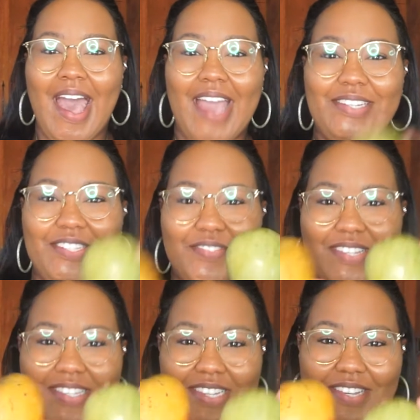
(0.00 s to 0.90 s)
I just
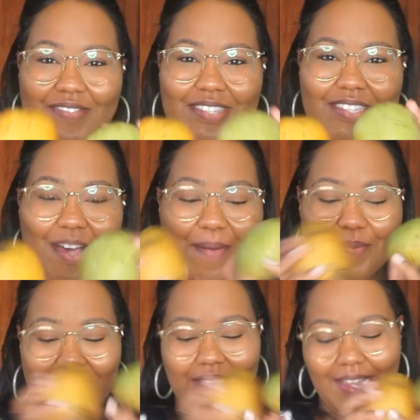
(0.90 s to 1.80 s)
received
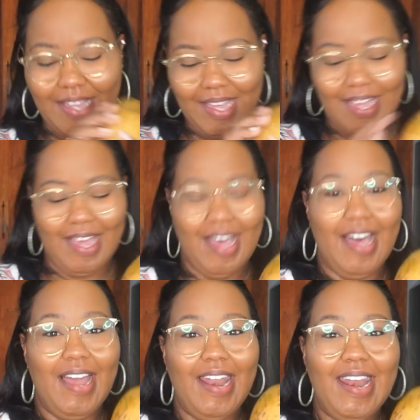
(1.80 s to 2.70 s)
some
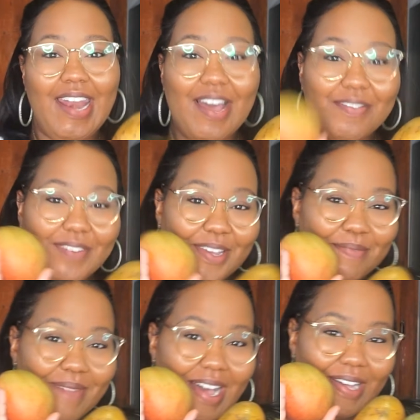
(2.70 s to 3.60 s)
lovely
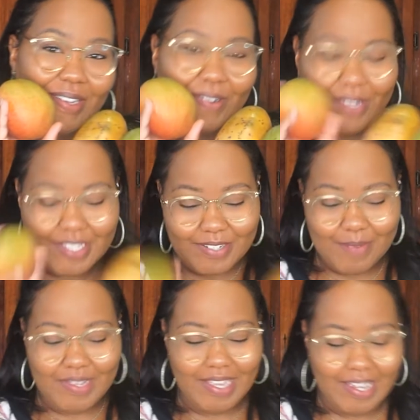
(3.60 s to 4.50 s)
mangoes
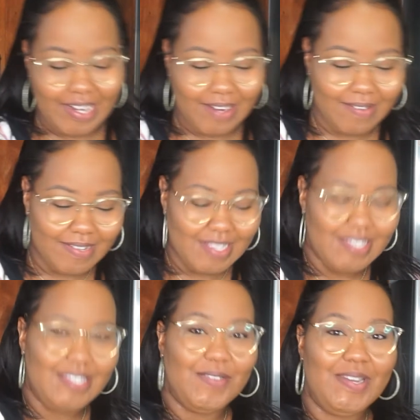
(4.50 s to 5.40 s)
from the
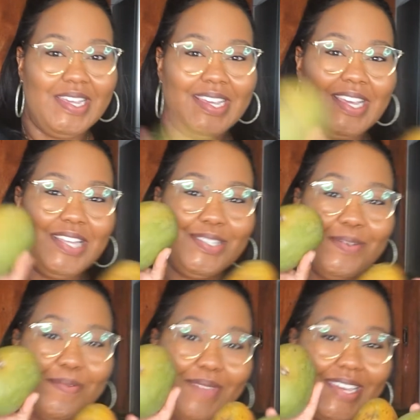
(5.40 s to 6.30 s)
in-laws, or the
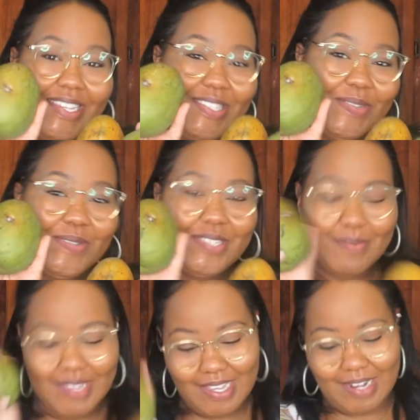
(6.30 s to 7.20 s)
to-be,
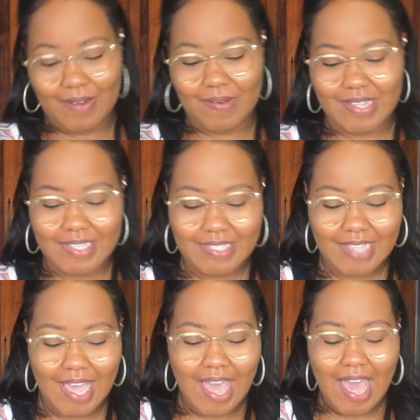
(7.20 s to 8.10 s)
soon-to-be in-laws.
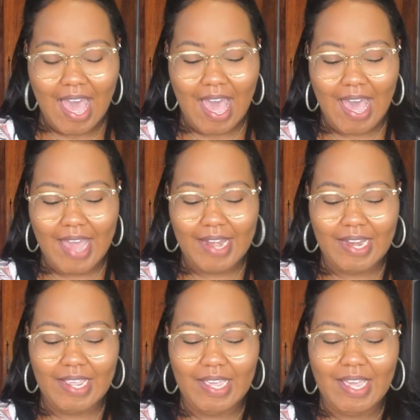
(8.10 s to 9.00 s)

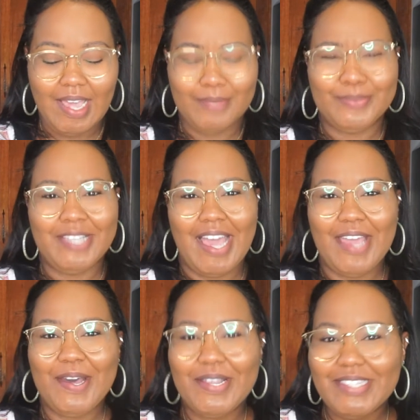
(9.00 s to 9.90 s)
And
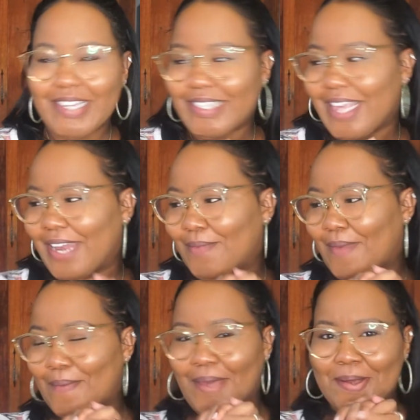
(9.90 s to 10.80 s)
I got it, and in
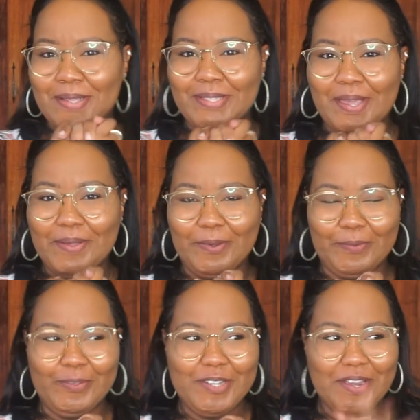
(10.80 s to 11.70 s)
my mind I was like,
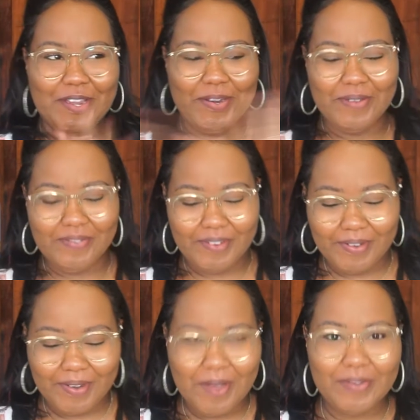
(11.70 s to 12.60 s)
should I do a video
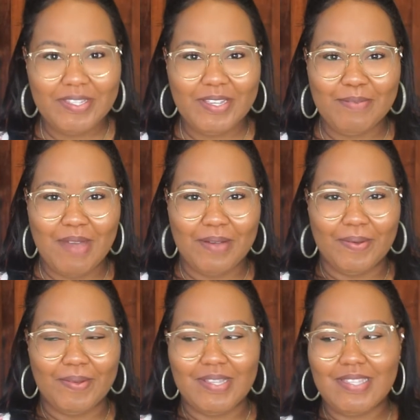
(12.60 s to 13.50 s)
on how to eat
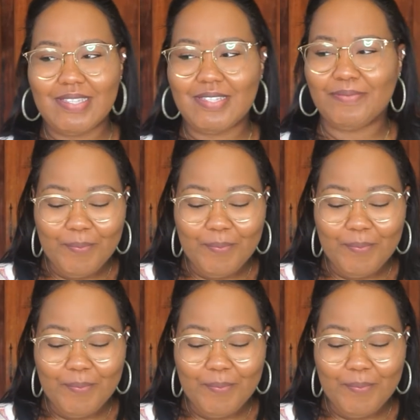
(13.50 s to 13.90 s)
mangoes?